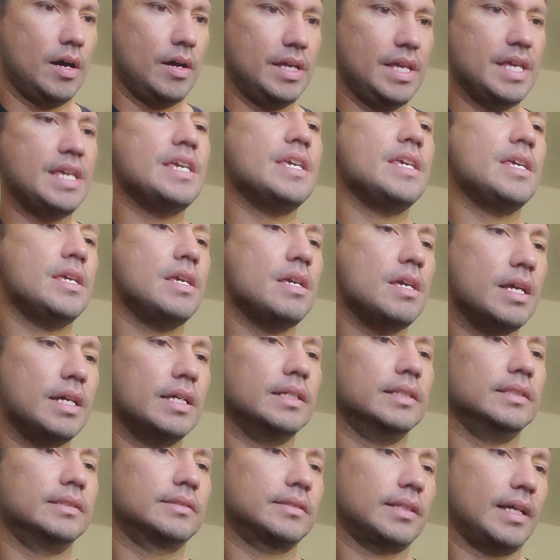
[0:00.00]
E
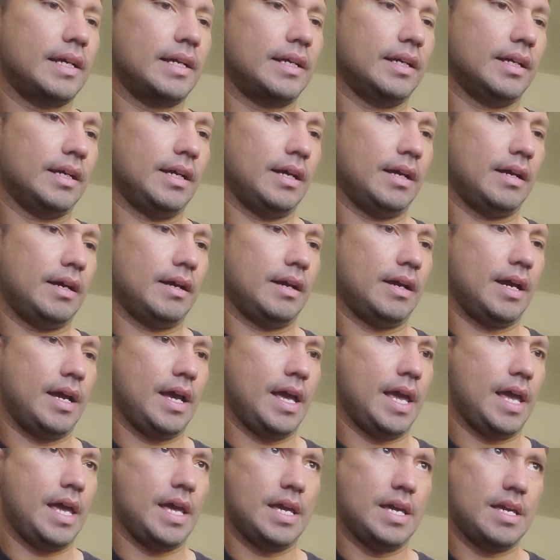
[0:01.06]
is like
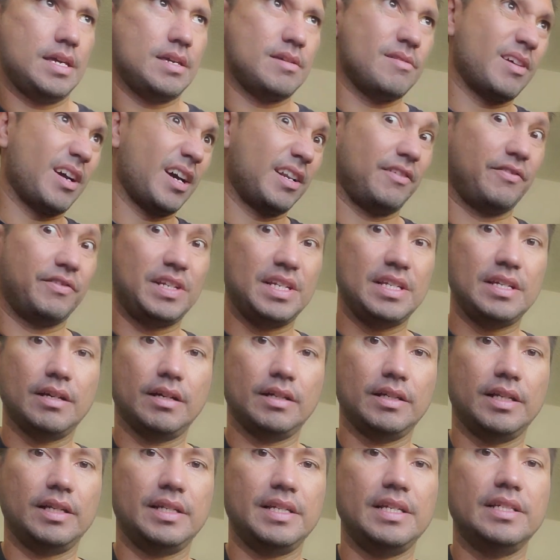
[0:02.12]
a kind of
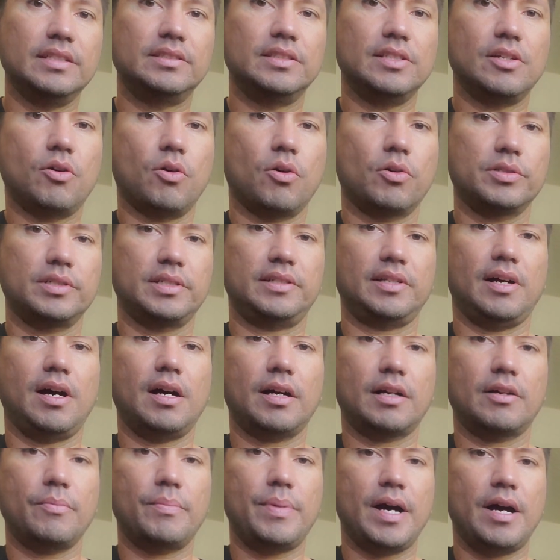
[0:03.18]
an easy chord to
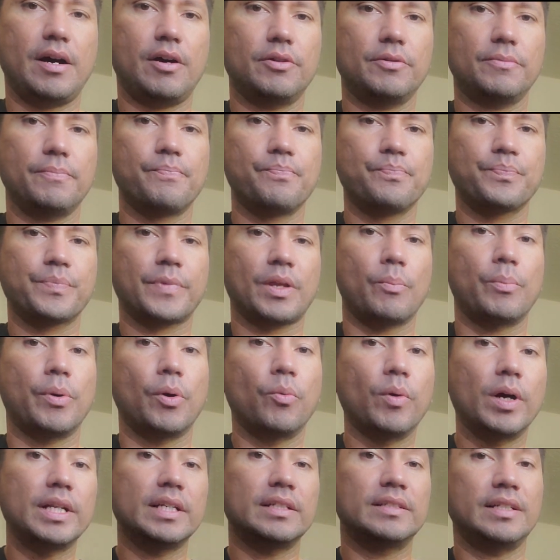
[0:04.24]
talk about, but
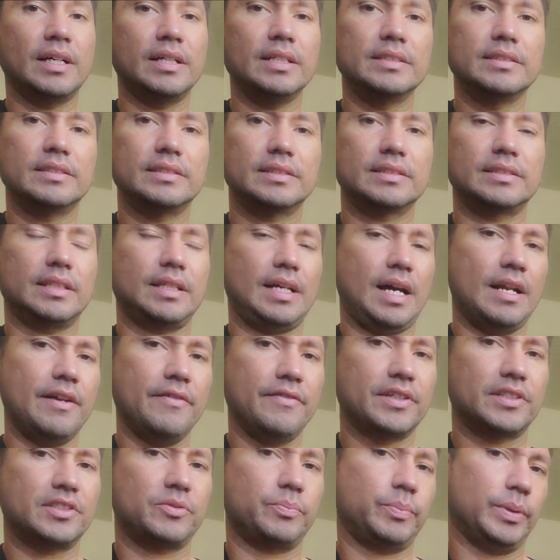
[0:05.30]
what it does is it kind
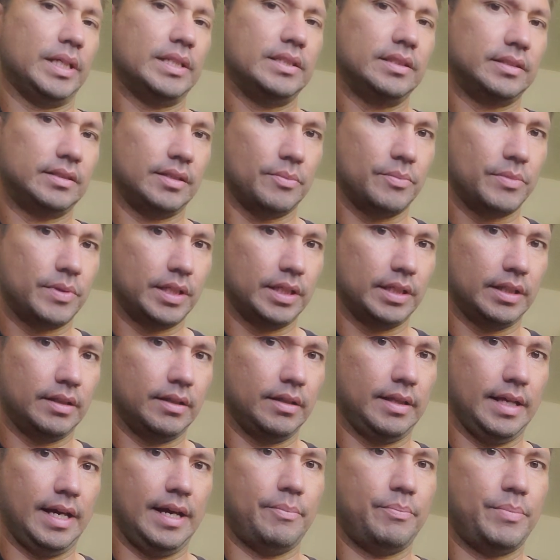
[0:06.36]
of explains
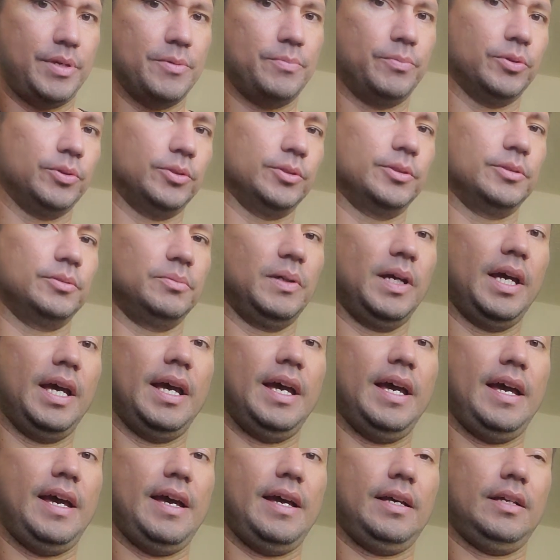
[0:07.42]
something that people
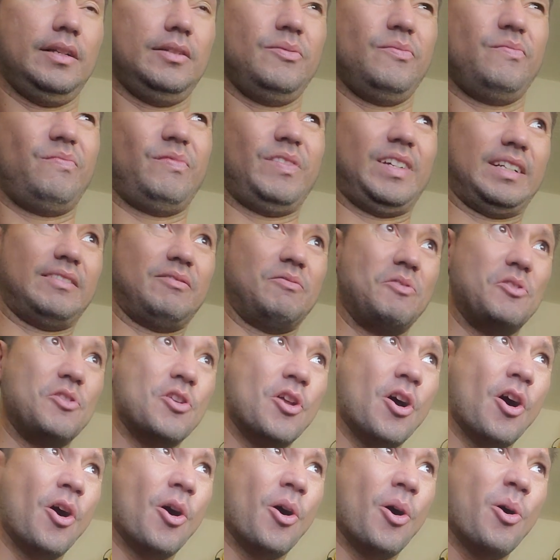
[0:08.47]

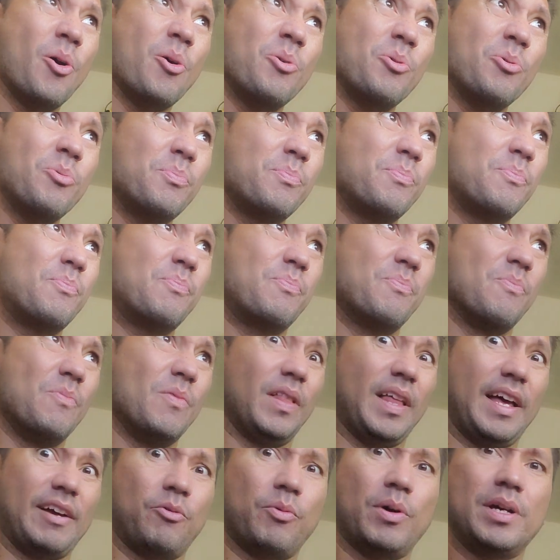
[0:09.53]
know,
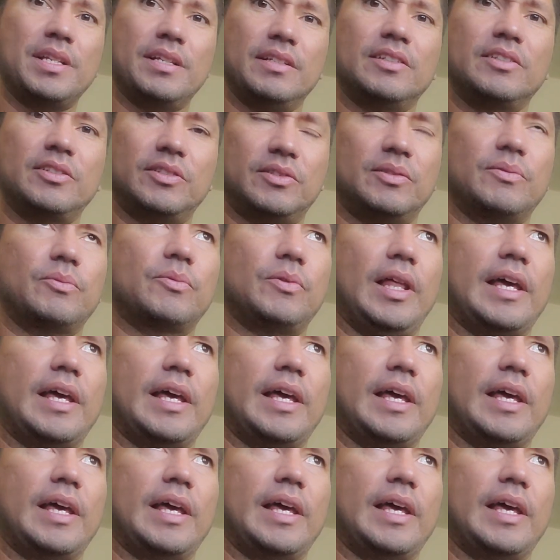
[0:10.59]
like when it's